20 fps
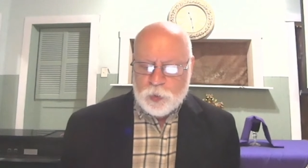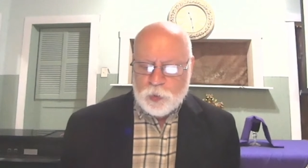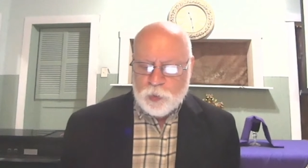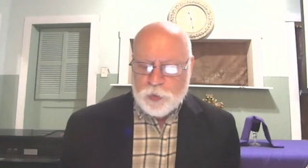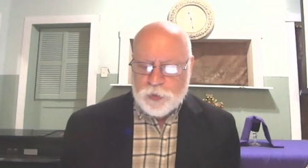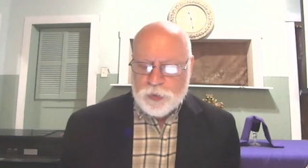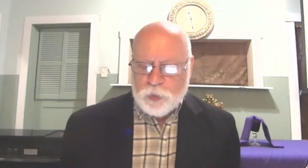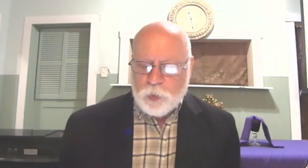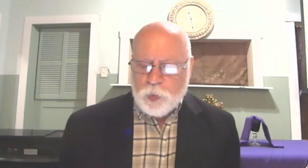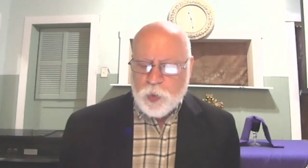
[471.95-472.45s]

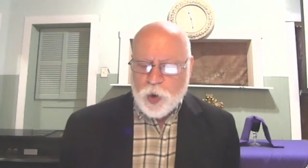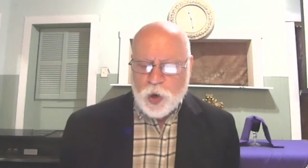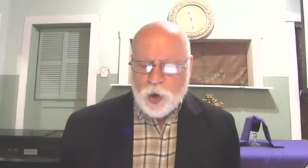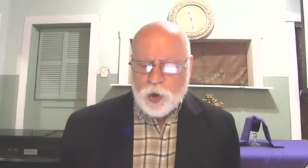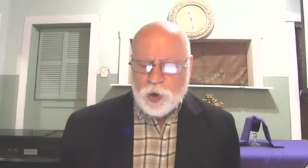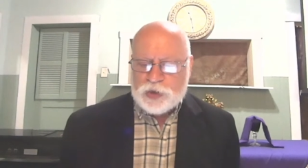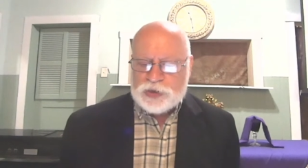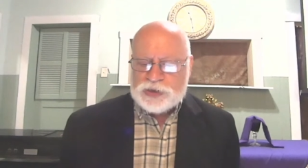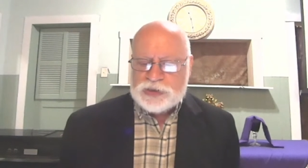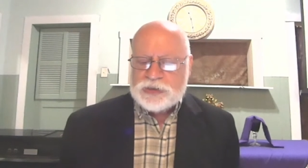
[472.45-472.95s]
with the
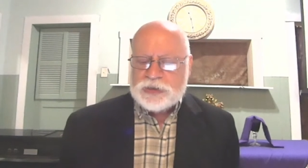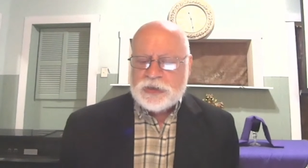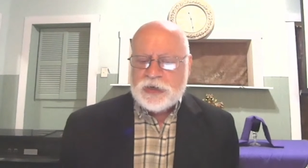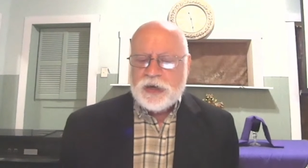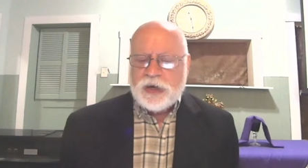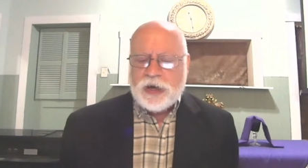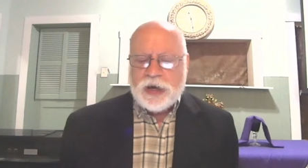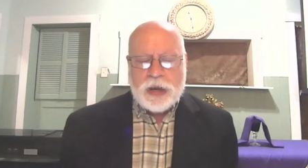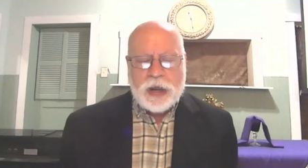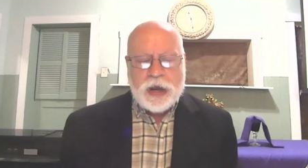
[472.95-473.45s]
words
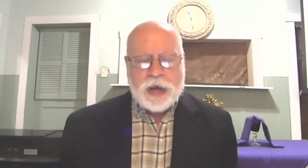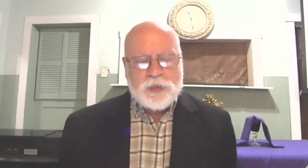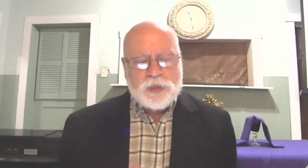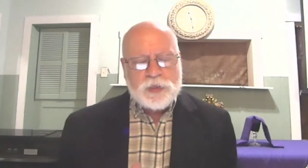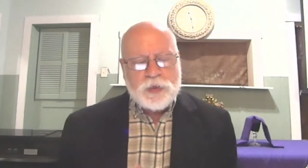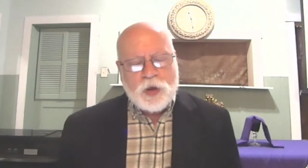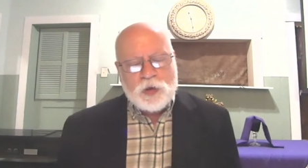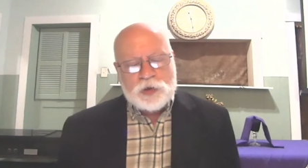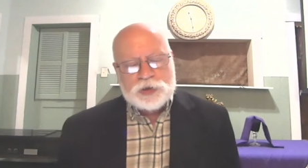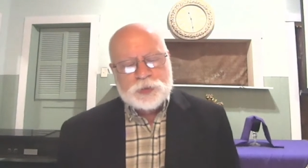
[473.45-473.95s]
like
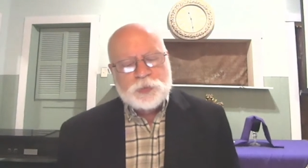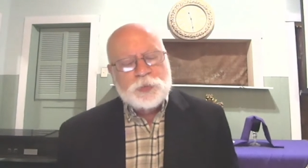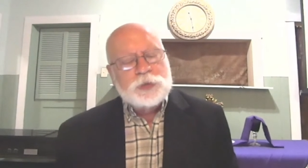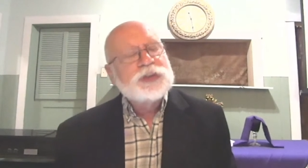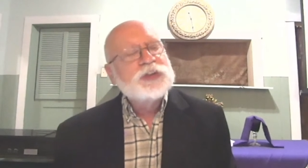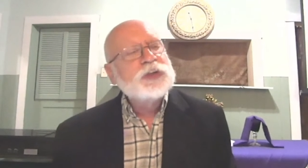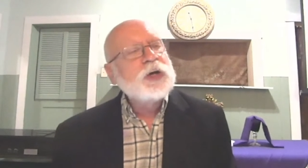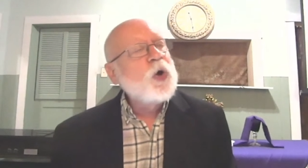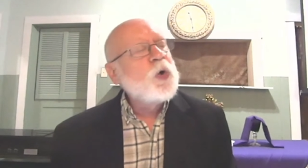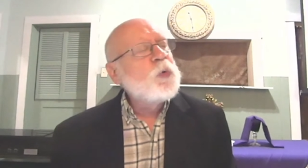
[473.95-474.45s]
those
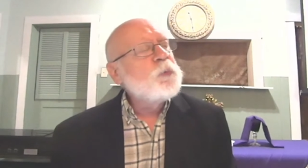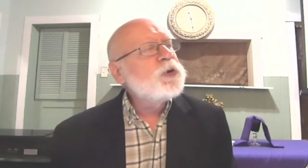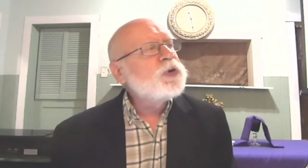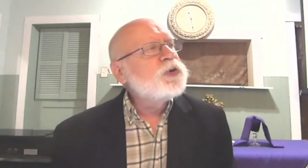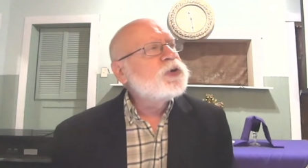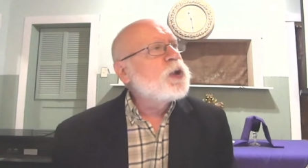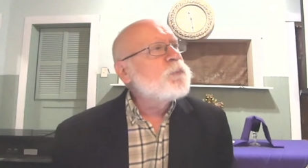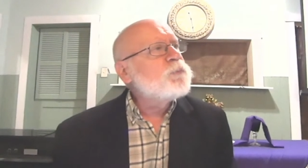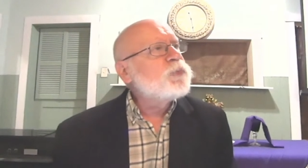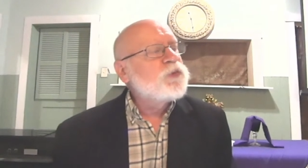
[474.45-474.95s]
which
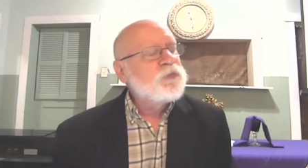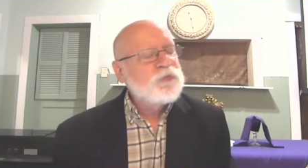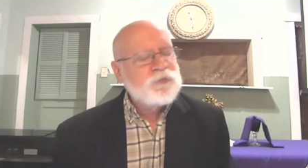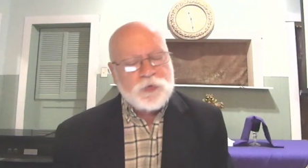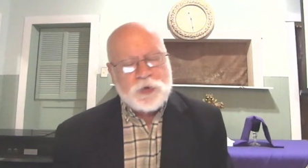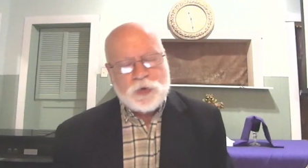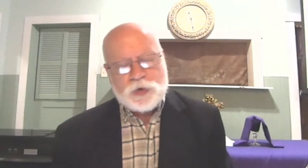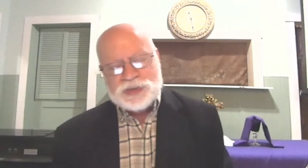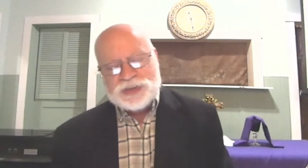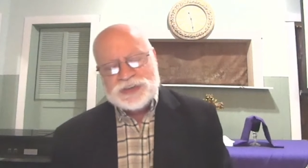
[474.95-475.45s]
opened up the
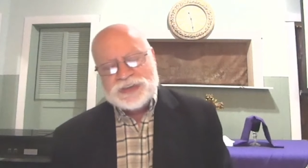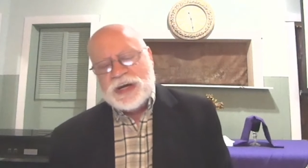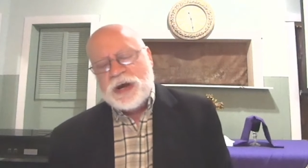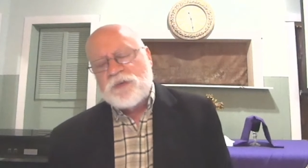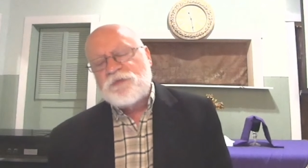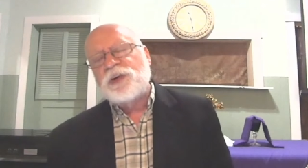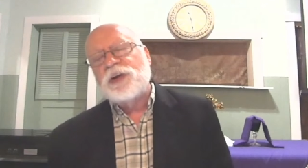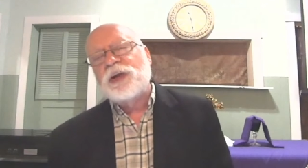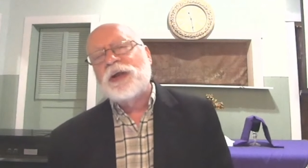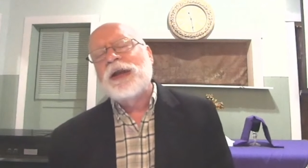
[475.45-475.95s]
first
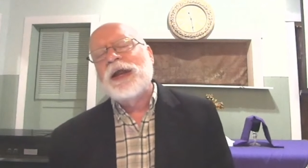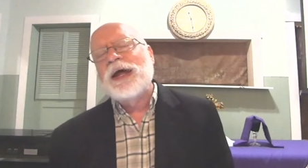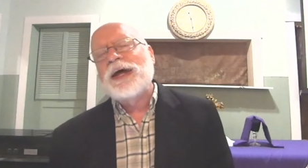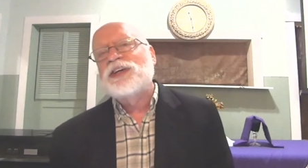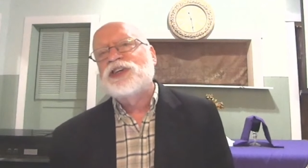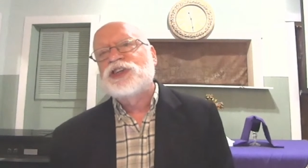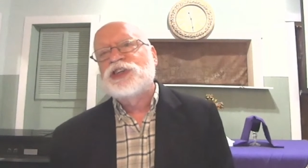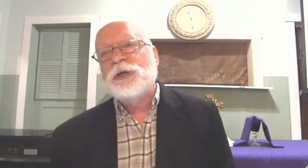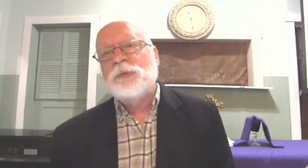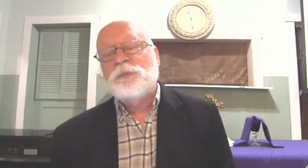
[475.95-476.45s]

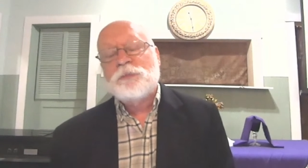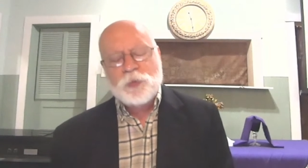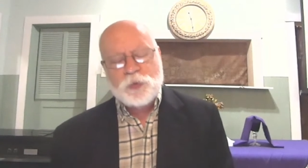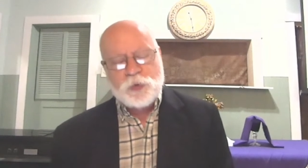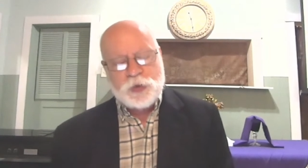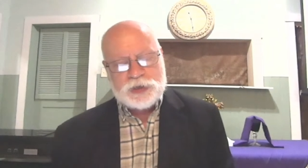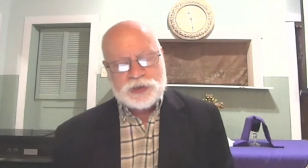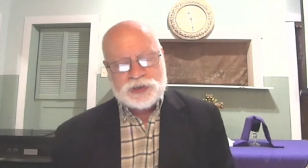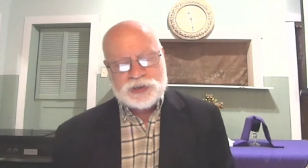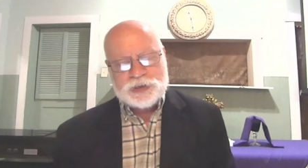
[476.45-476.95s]
Nevertheless She
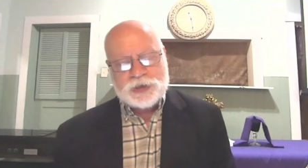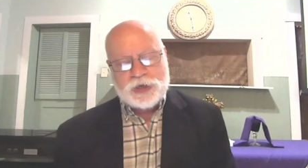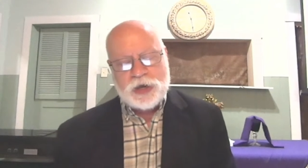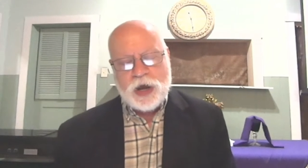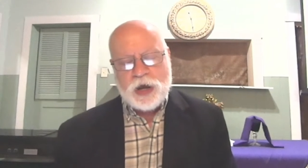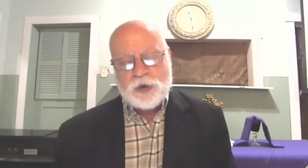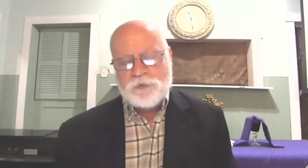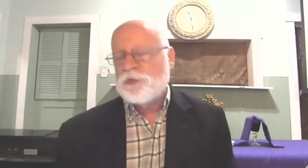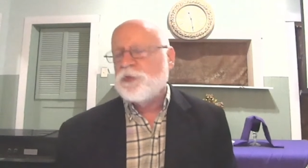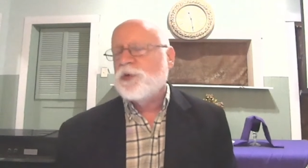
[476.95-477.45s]
Preached
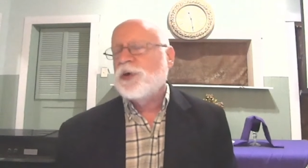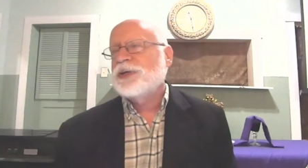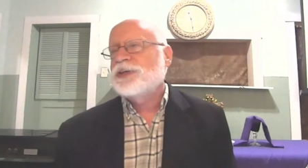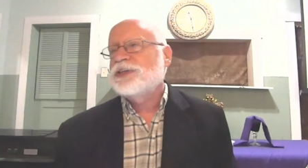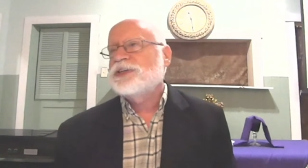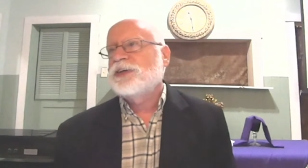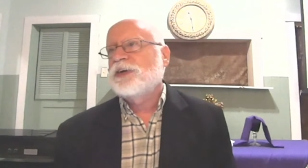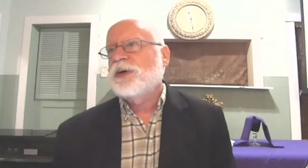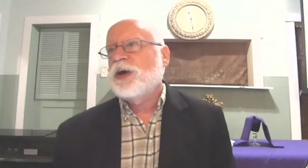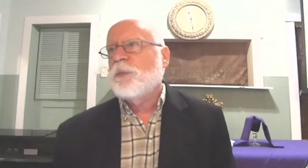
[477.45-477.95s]

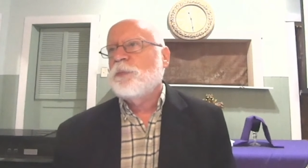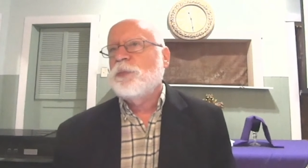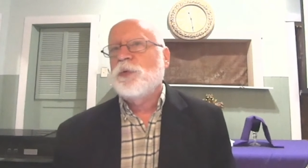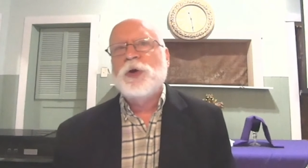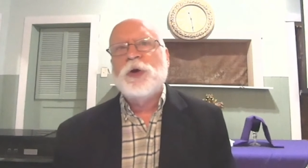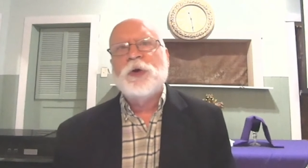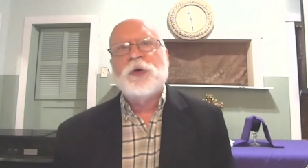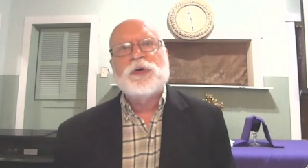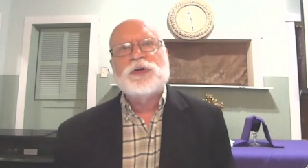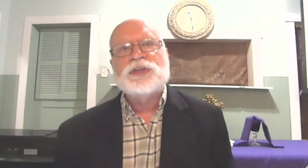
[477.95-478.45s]
conference a couple
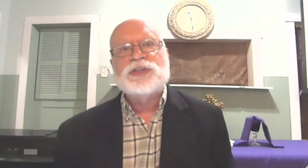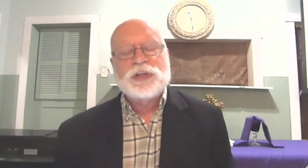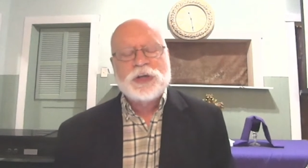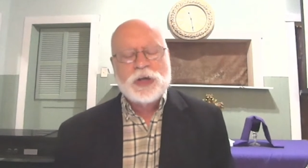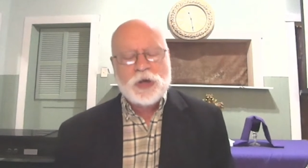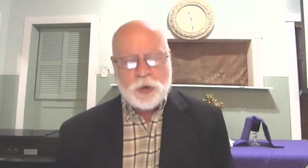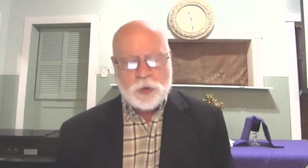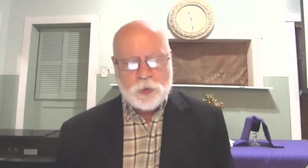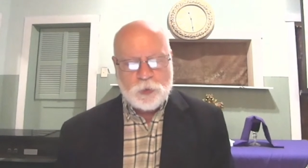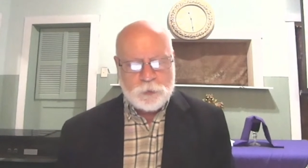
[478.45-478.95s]
years
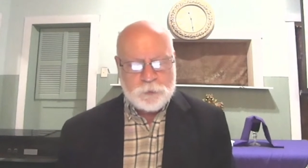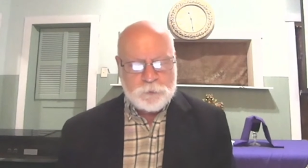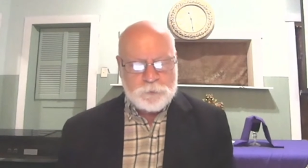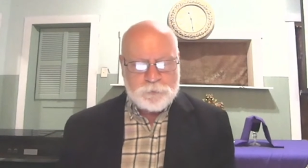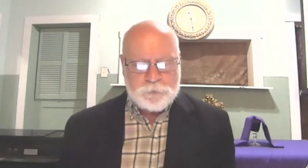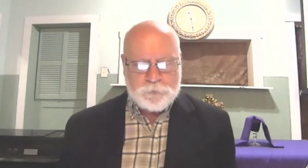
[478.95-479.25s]
ago.